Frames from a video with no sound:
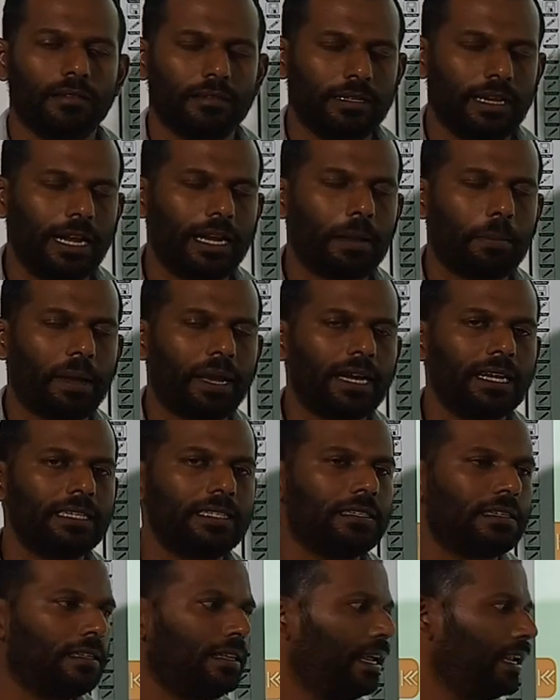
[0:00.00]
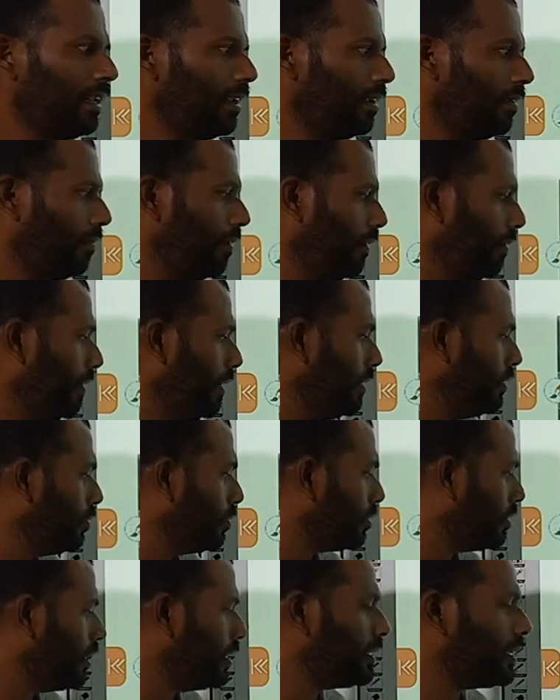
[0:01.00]
data packets, then we will
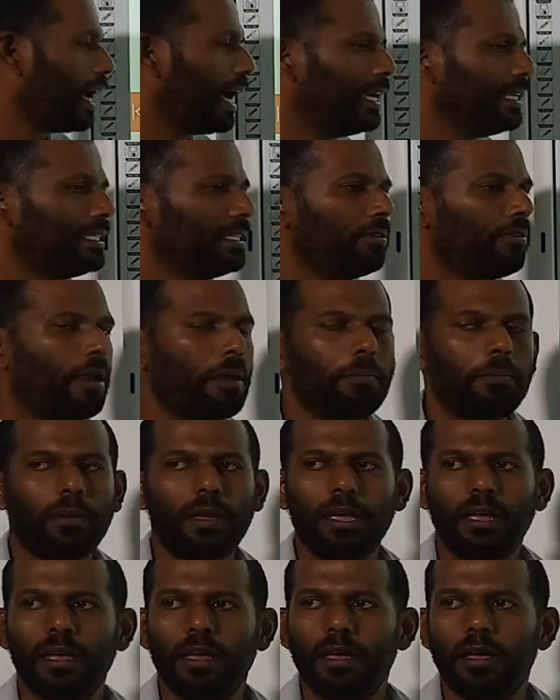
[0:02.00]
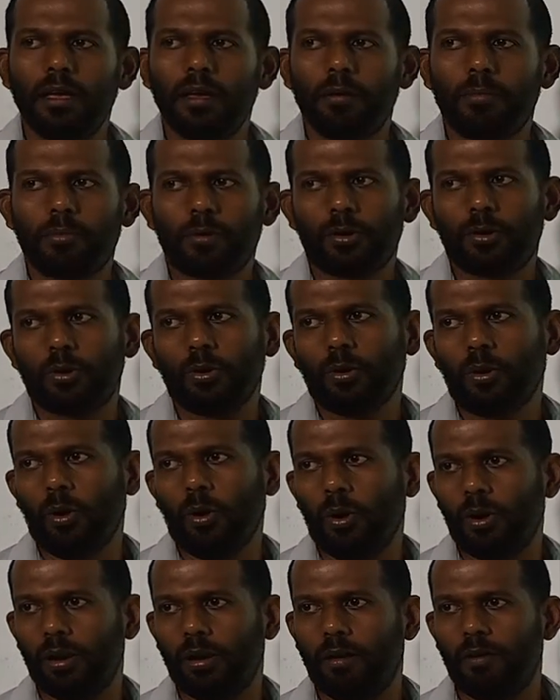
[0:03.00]
use this ICMP
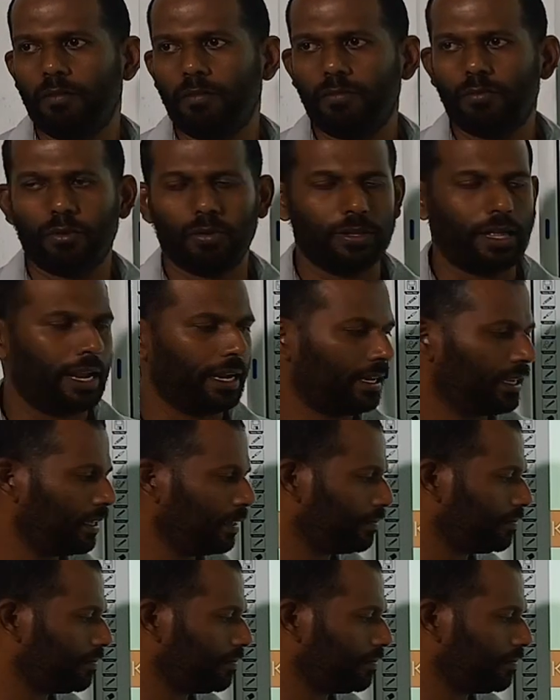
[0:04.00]
protocol for that.